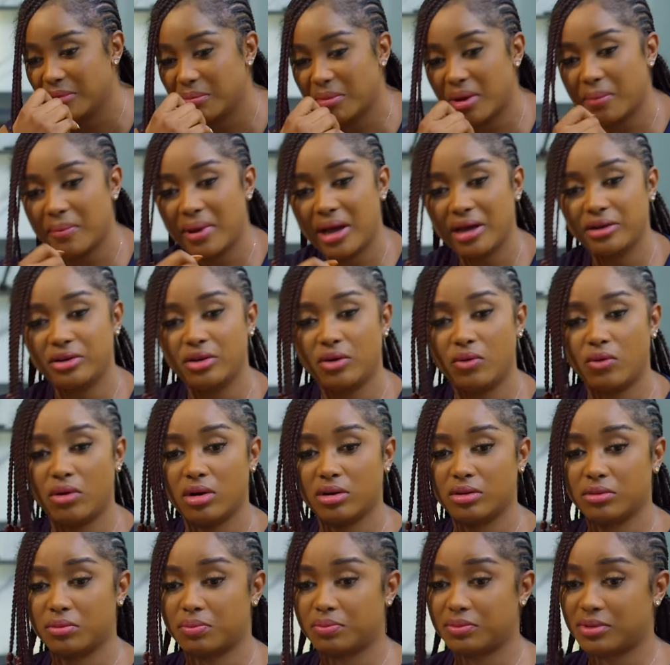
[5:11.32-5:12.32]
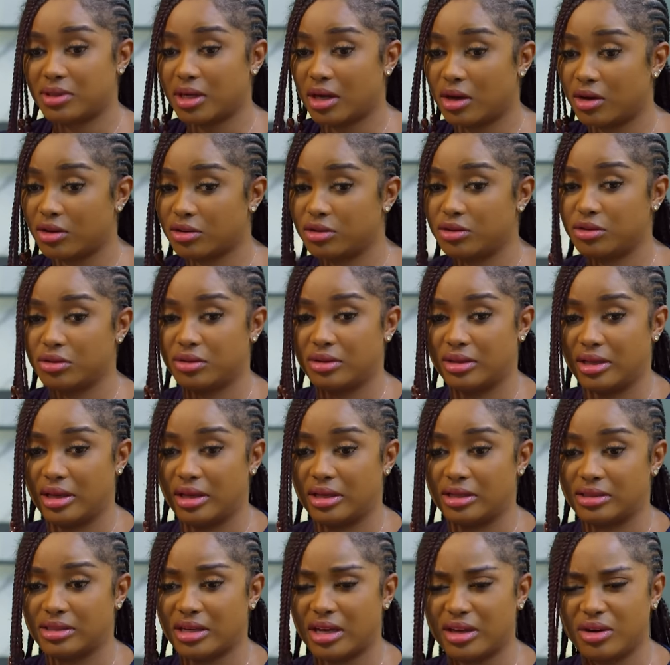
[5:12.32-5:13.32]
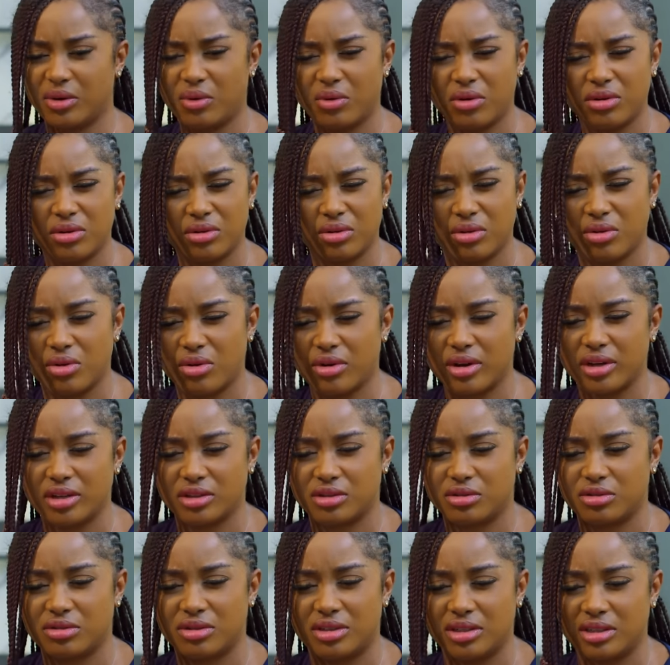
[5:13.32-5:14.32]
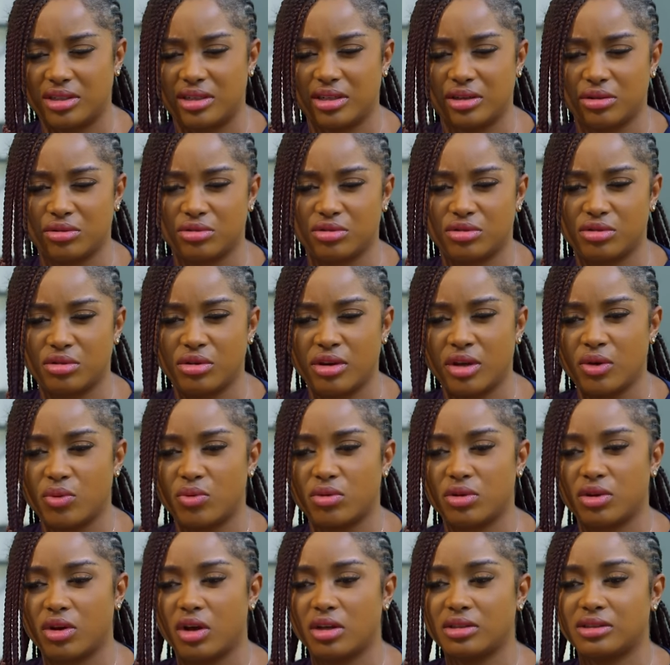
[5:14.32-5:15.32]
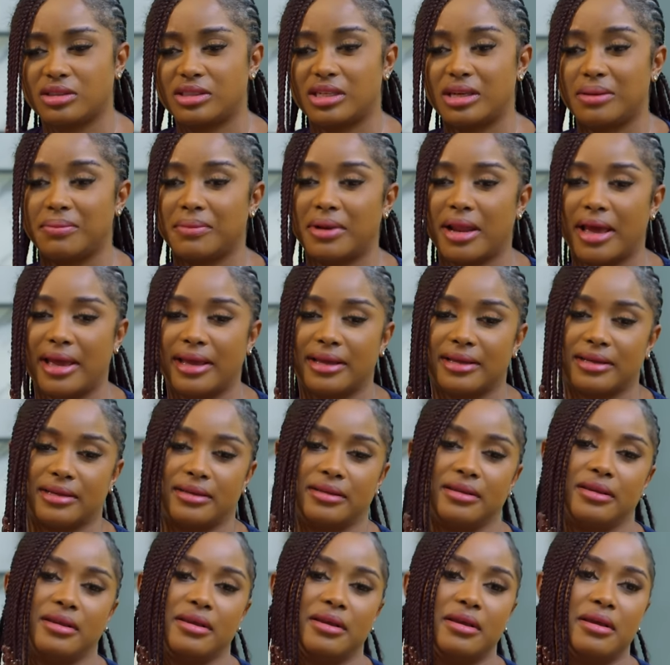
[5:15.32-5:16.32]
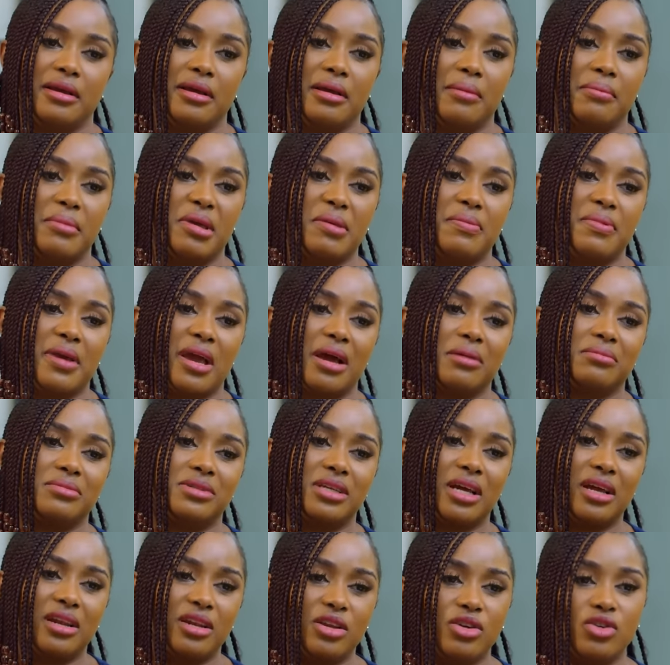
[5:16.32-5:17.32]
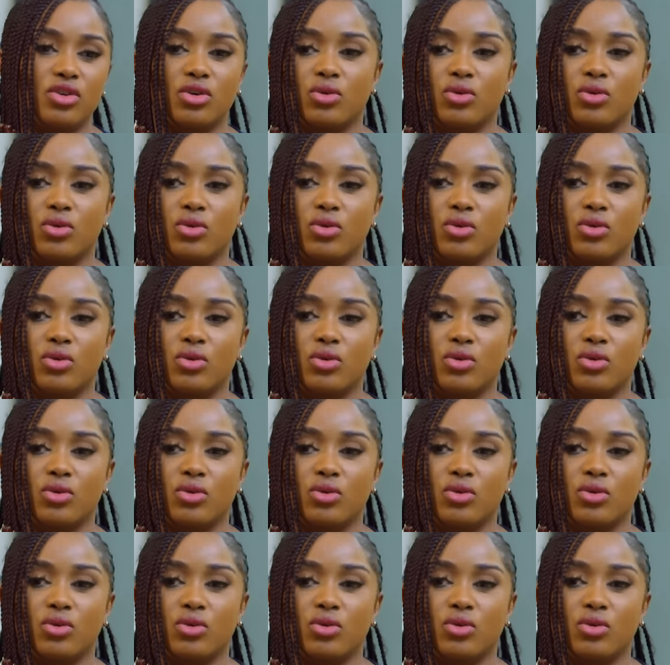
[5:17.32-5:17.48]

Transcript: Mama, I don't want to tell you things. I don't want to go into details. So it will not seem like maybe I'm telling